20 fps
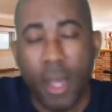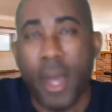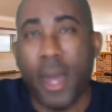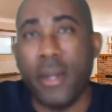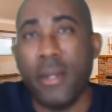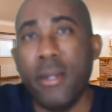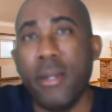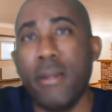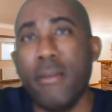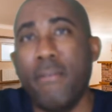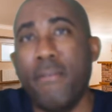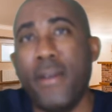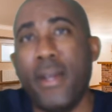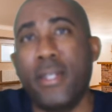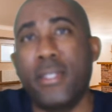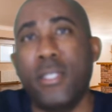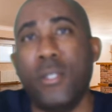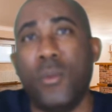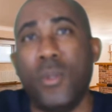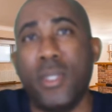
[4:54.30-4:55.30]
Another
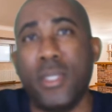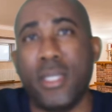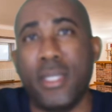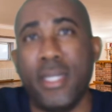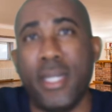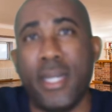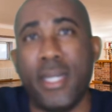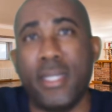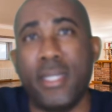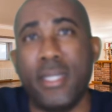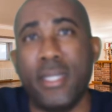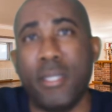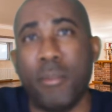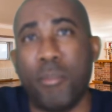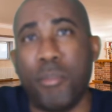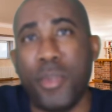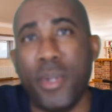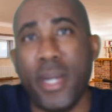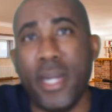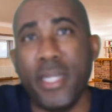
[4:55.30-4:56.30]
factor was that the
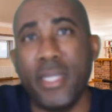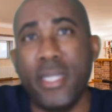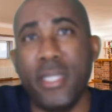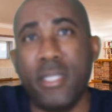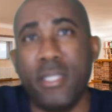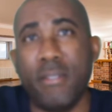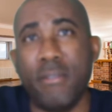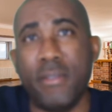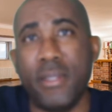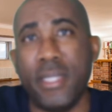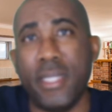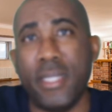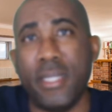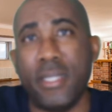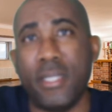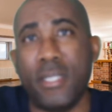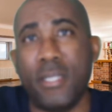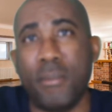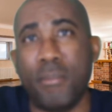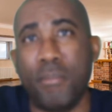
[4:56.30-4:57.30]
prices of
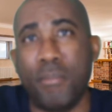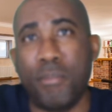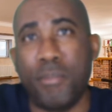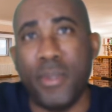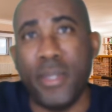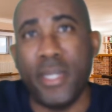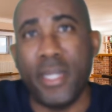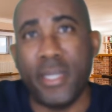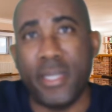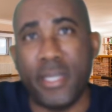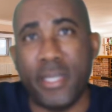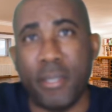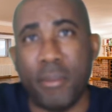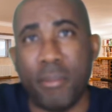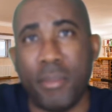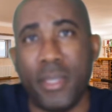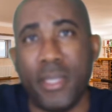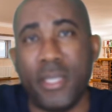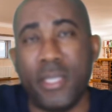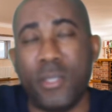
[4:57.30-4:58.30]
these spring
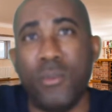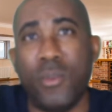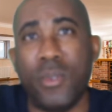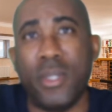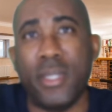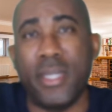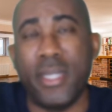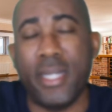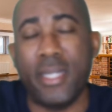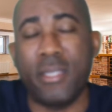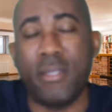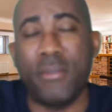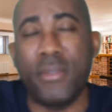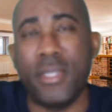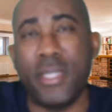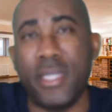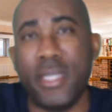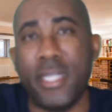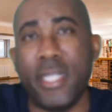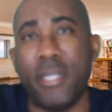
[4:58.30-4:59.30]
assemblies were that of
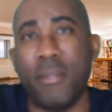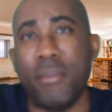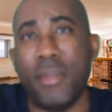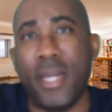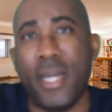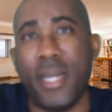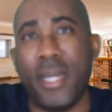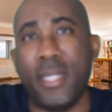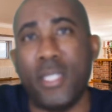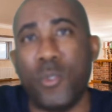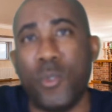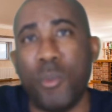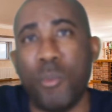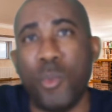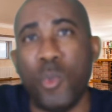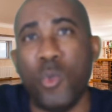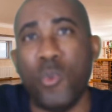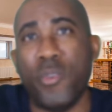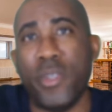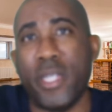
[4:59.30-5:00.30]
the same as
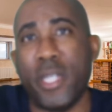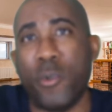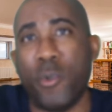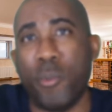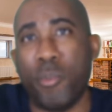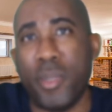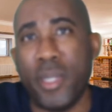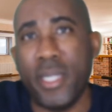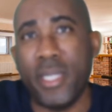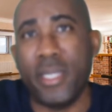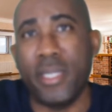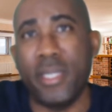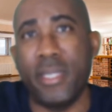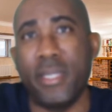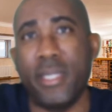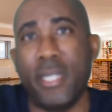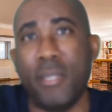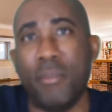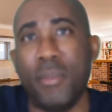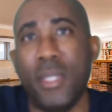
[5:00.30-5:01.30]
removing and replacing
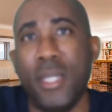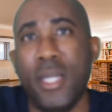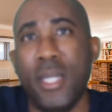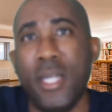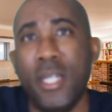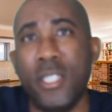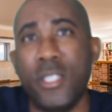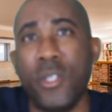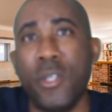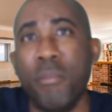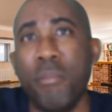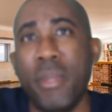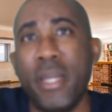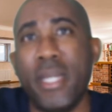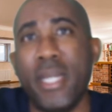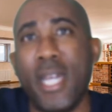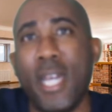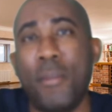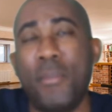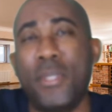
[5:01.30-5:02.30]
them. So it
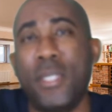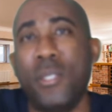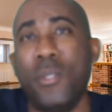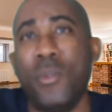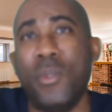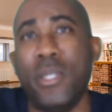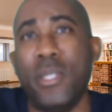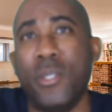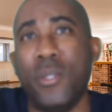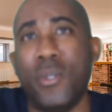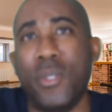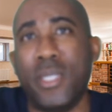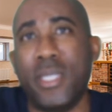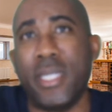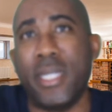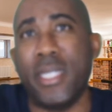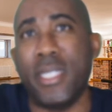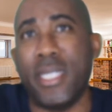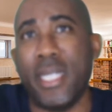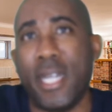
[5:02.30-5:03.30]
made absolutely no
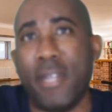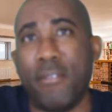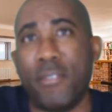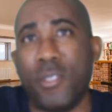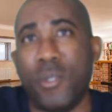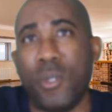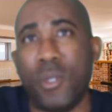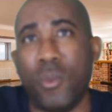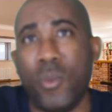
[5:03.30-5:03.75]
sense after a